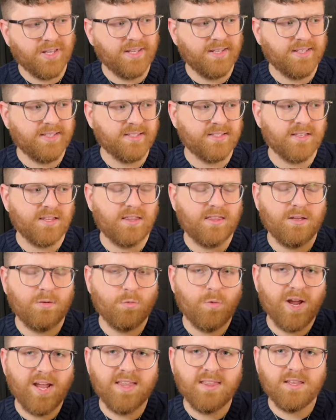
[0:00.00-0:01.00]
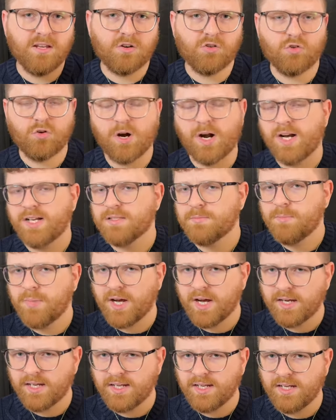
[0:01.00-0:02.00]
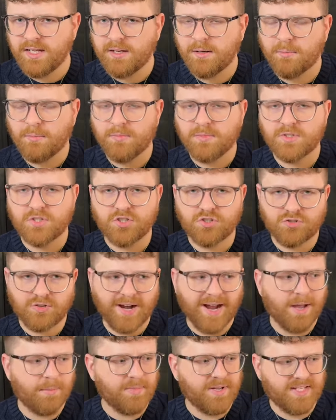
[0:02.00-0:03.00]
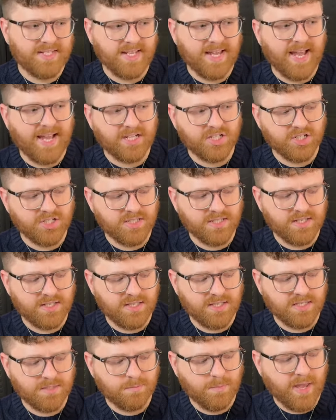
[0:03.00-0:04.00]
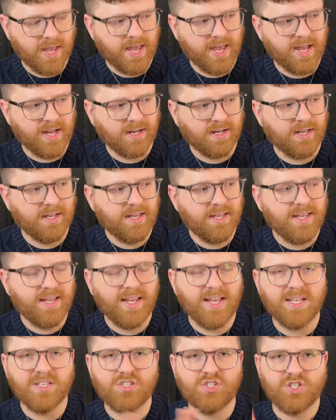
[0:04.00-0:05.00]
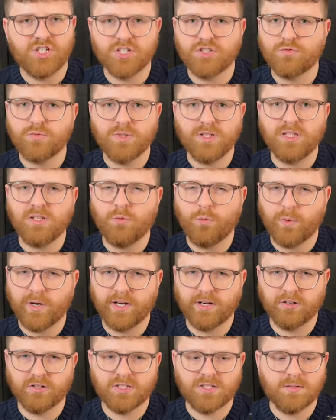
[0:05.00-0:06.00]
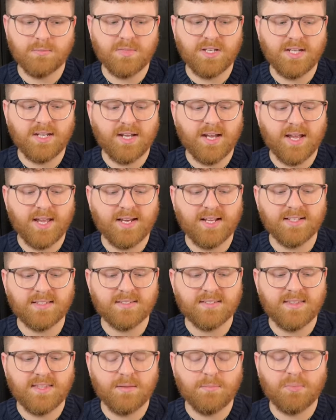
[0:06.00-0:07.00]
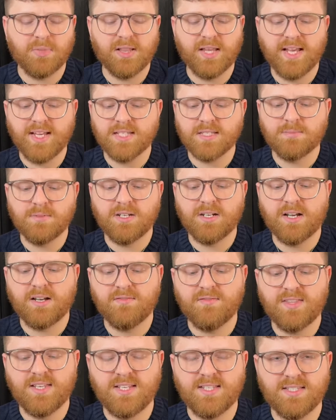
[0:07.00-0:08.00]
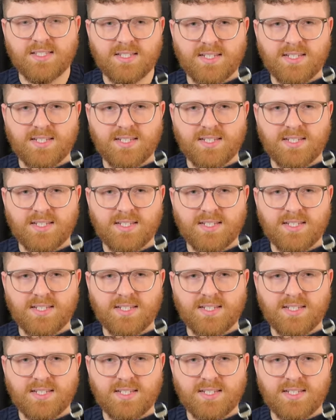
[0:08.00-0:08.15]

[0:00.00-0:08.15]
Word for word: is the way the crossbody strap attaches to this bag is just really weird to me, and it's the placement of these